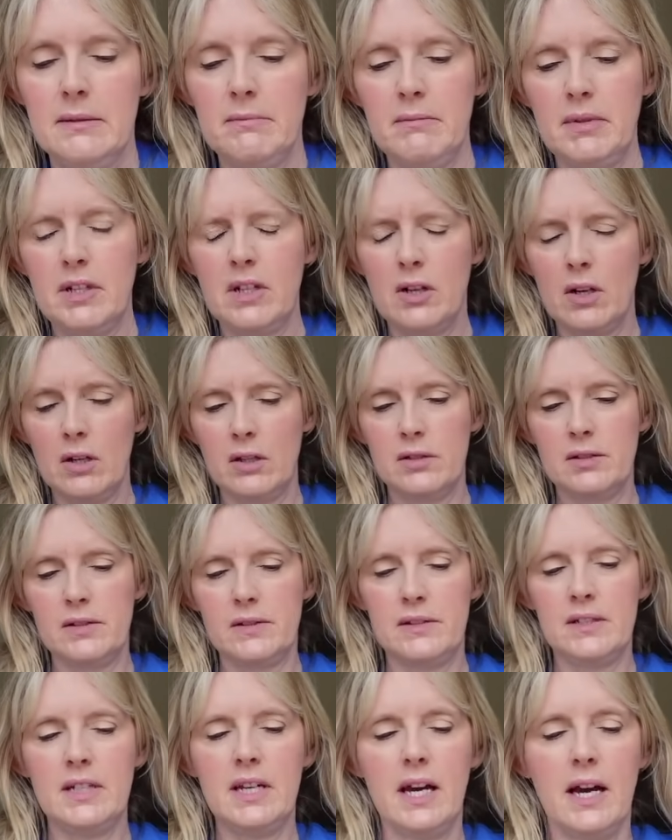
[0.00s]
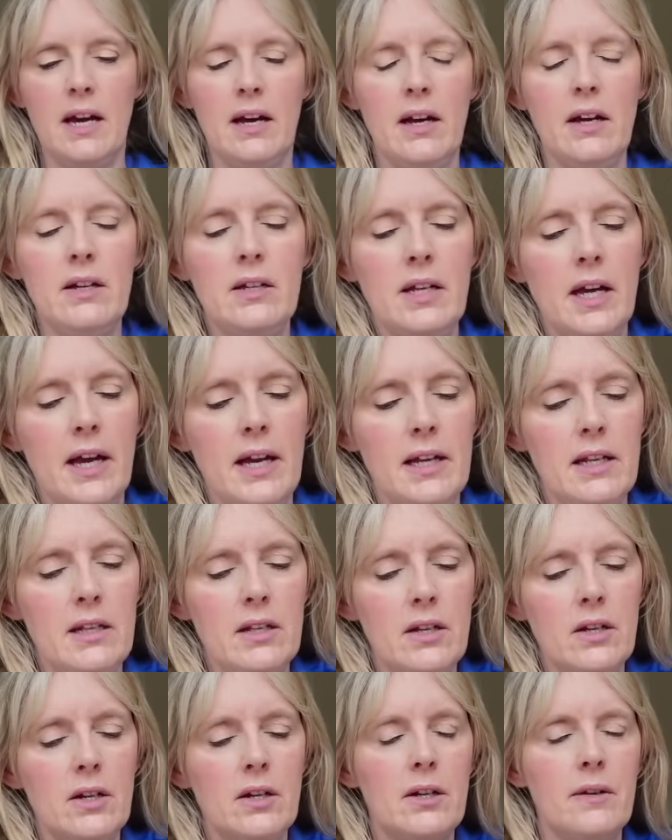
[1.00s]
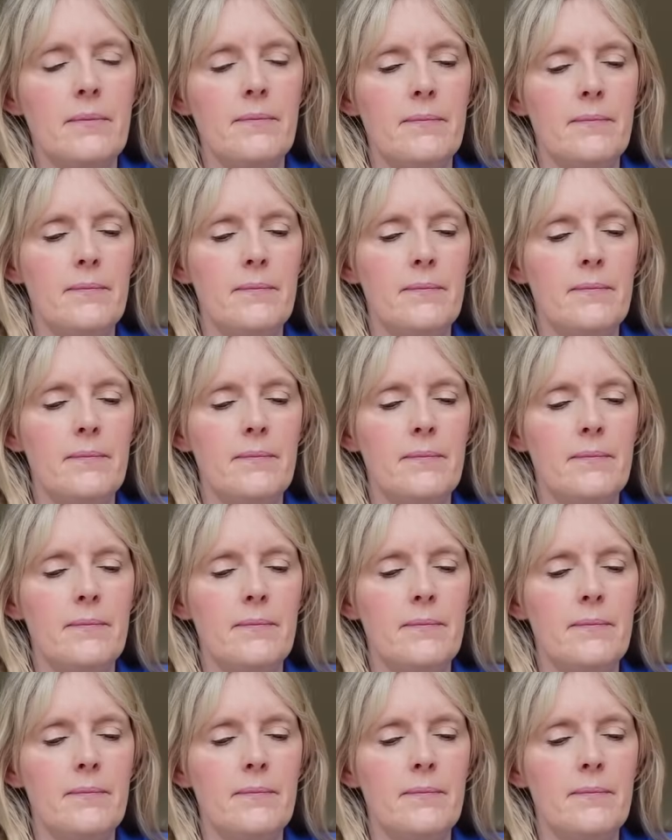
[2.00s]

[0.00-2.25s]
Because, yeah, okay, look,